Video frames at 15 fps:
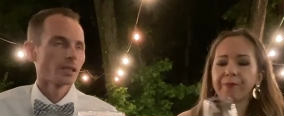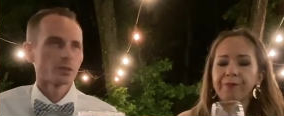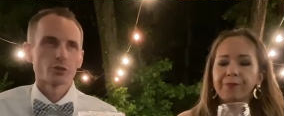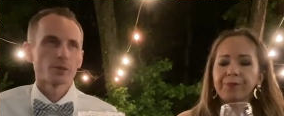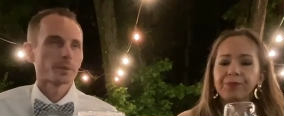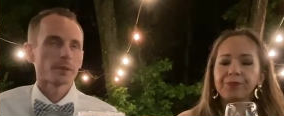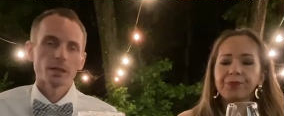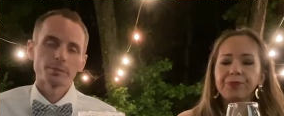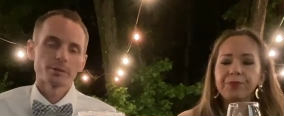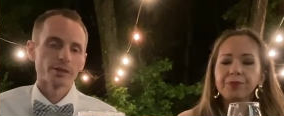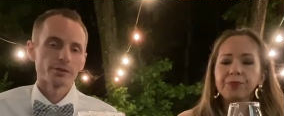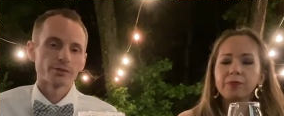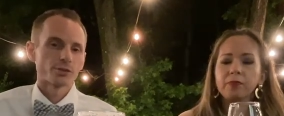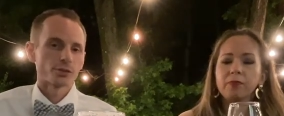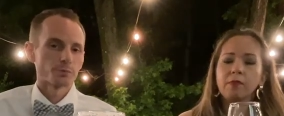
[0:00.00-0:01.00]
Speaker 1: Triple
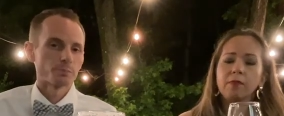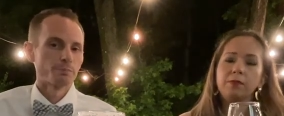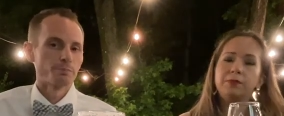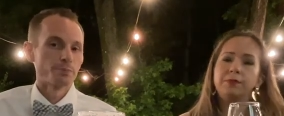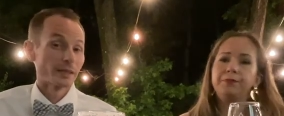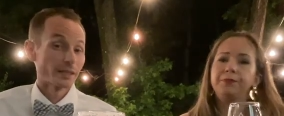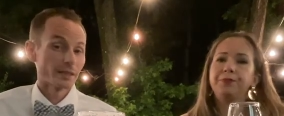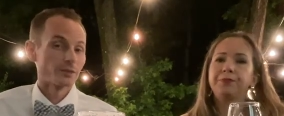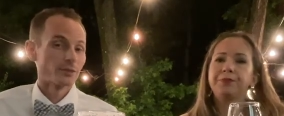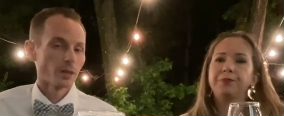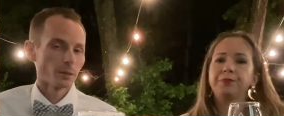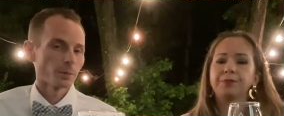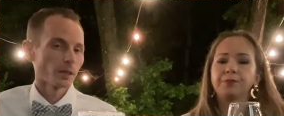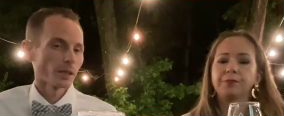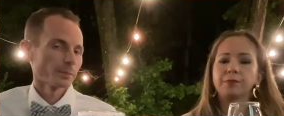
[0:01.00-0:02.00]
IPAs are just big
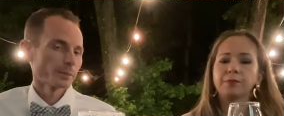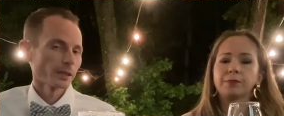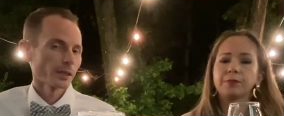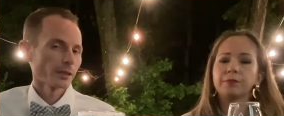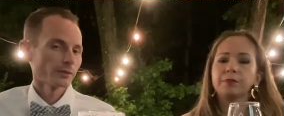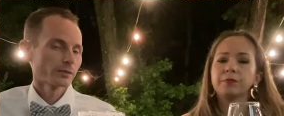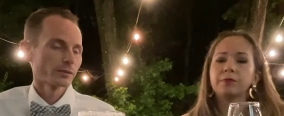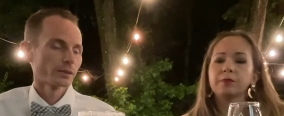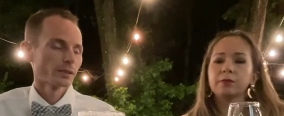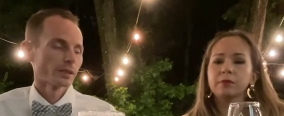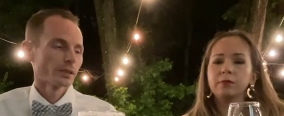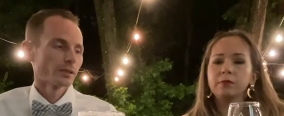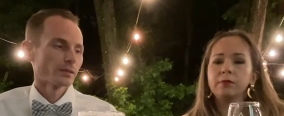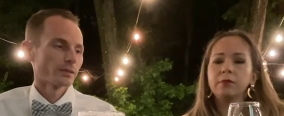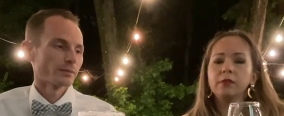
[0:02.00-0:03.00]
double IPAs.
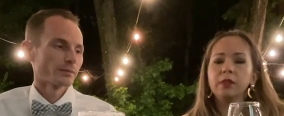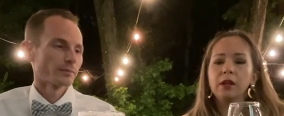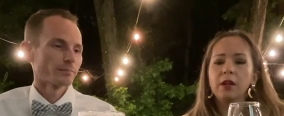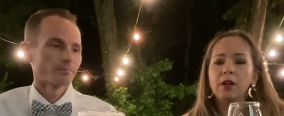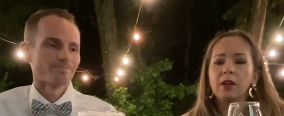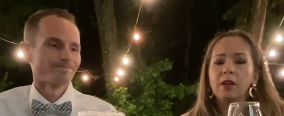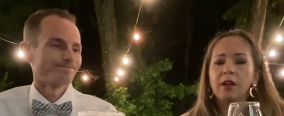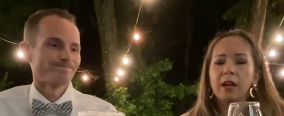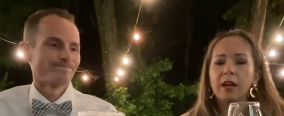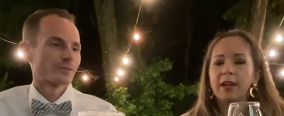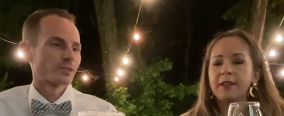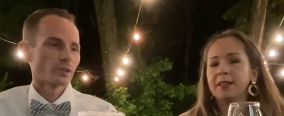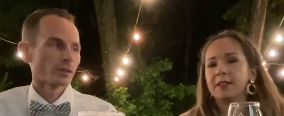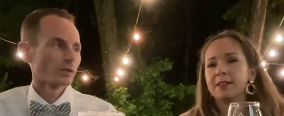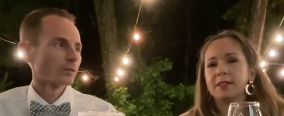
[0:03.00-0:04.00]

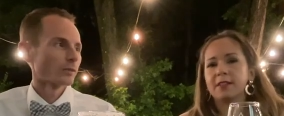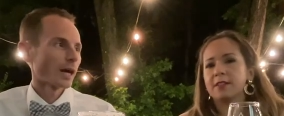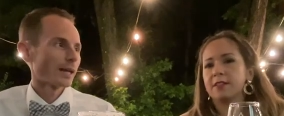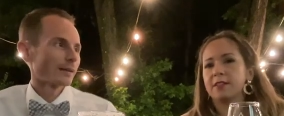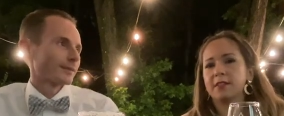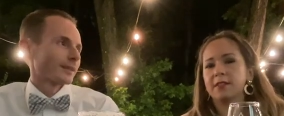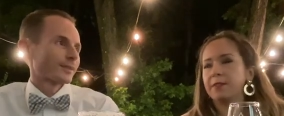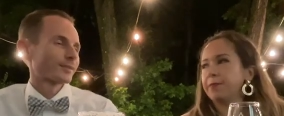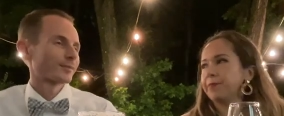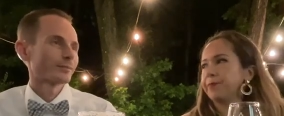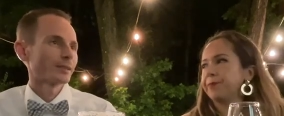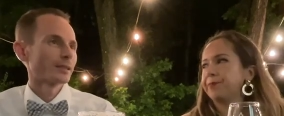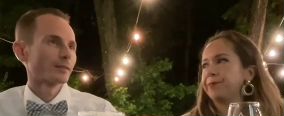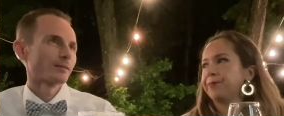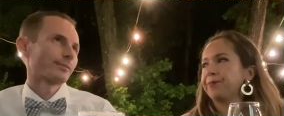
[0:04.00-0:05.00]
And so this is, I, that's
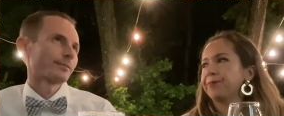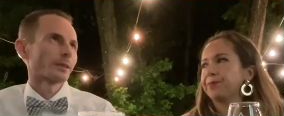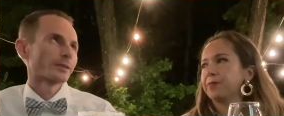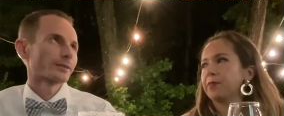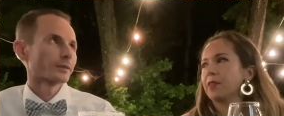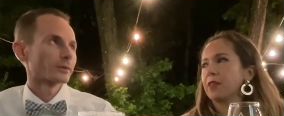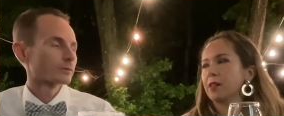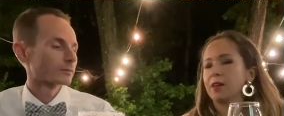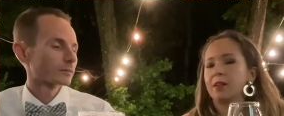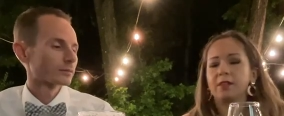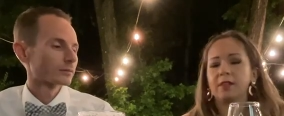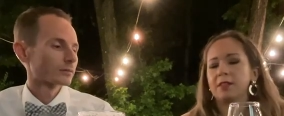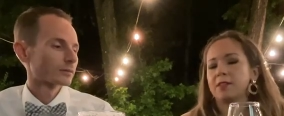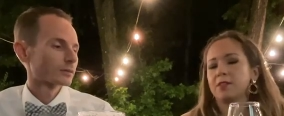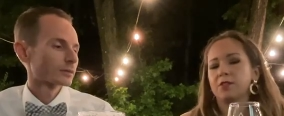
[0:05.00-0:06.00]
you know whatever.
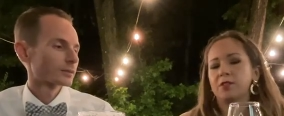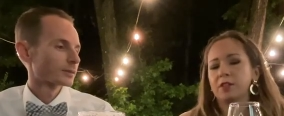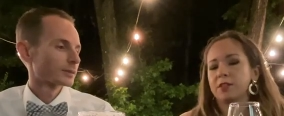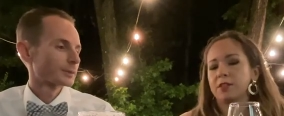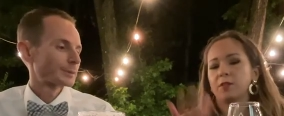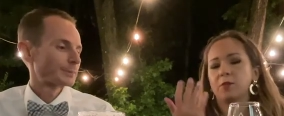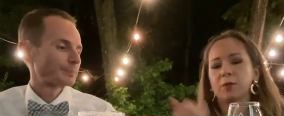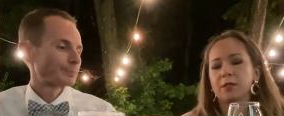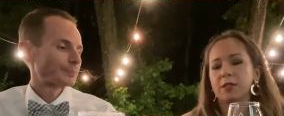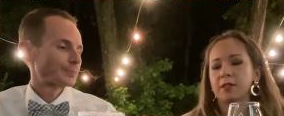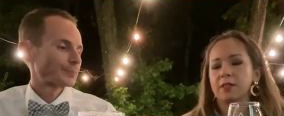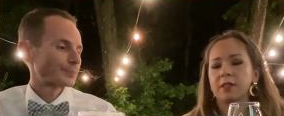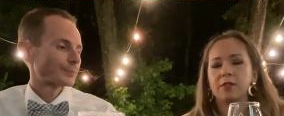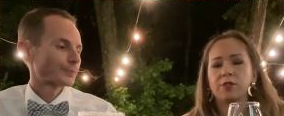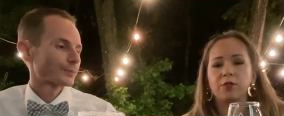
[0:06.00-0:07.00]
Speaker 2: This is just a
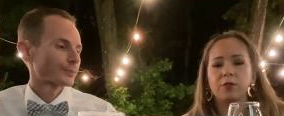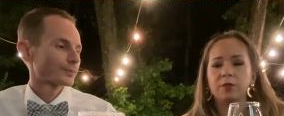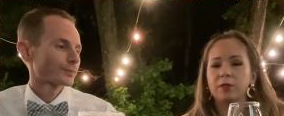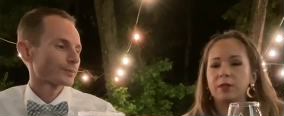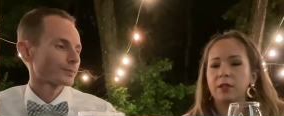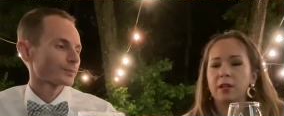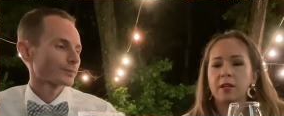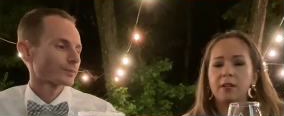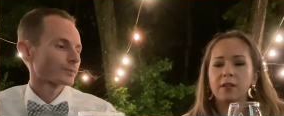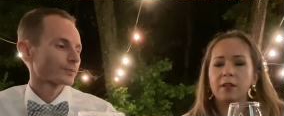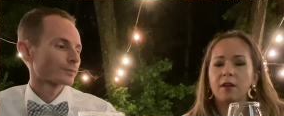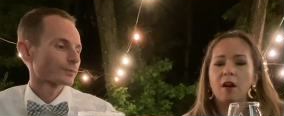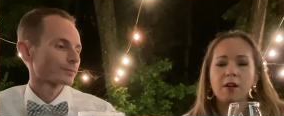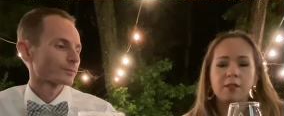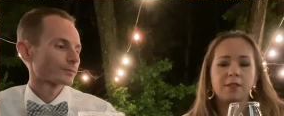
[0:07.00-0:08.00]
quintessential like
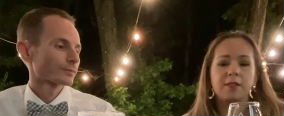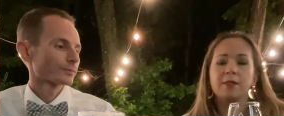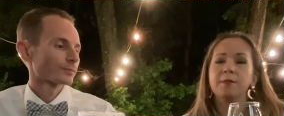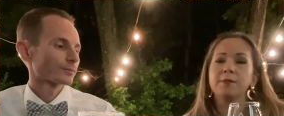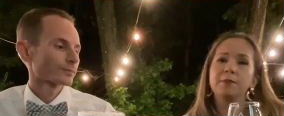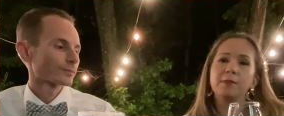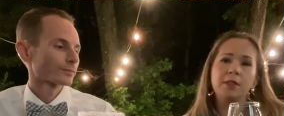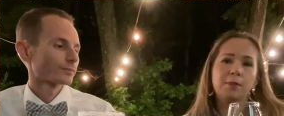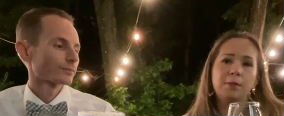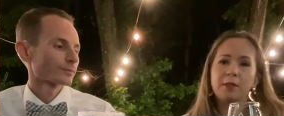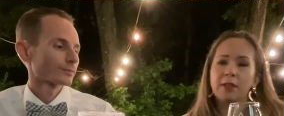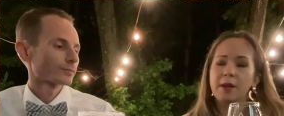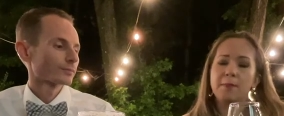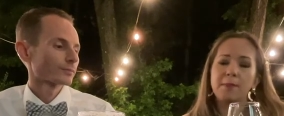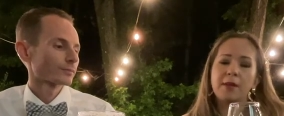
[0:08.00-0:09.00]
awesome double
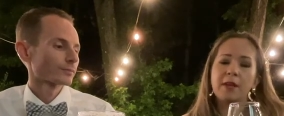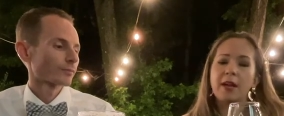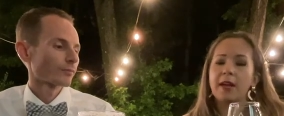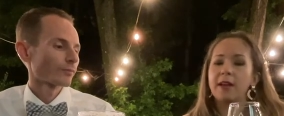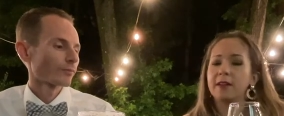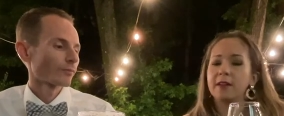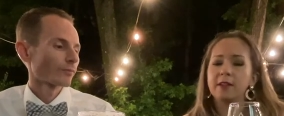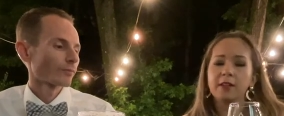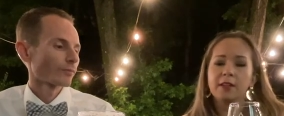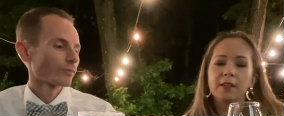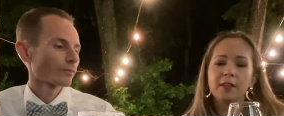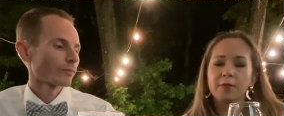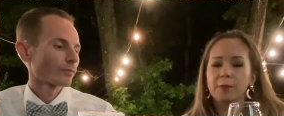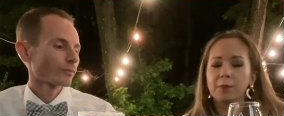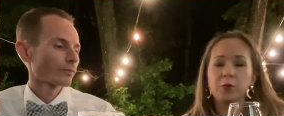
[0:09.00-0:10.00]
IPA
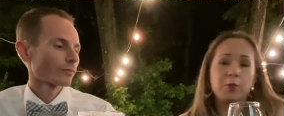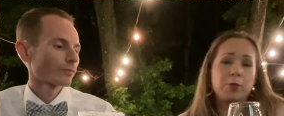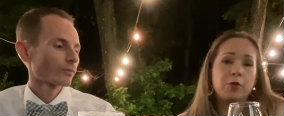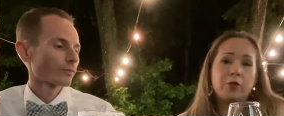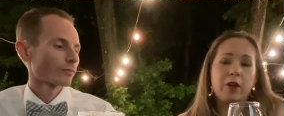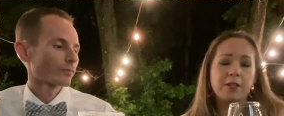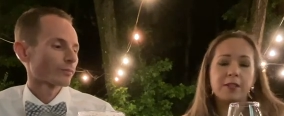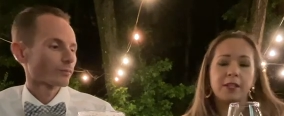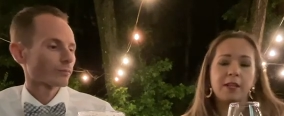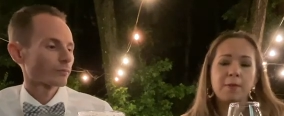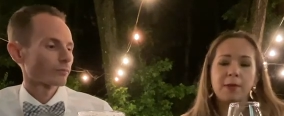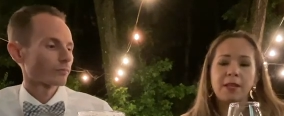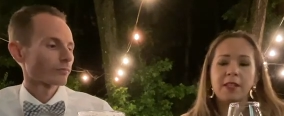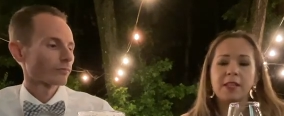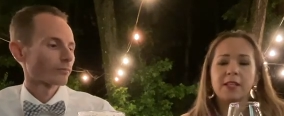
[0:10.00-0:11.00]
from Triple Crossing. I
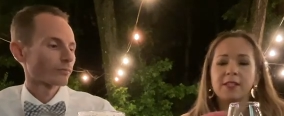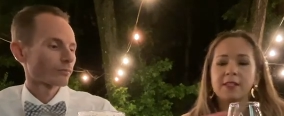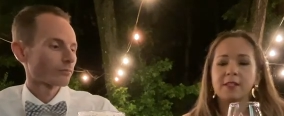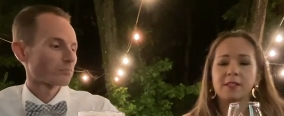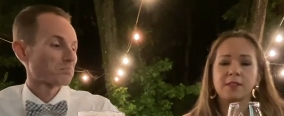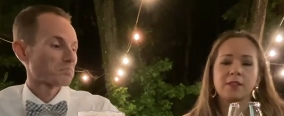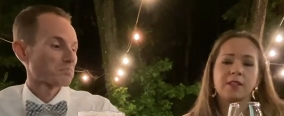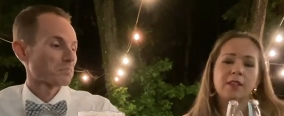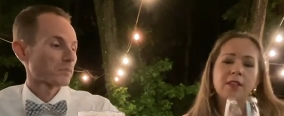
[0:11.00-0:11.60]
mean, this is.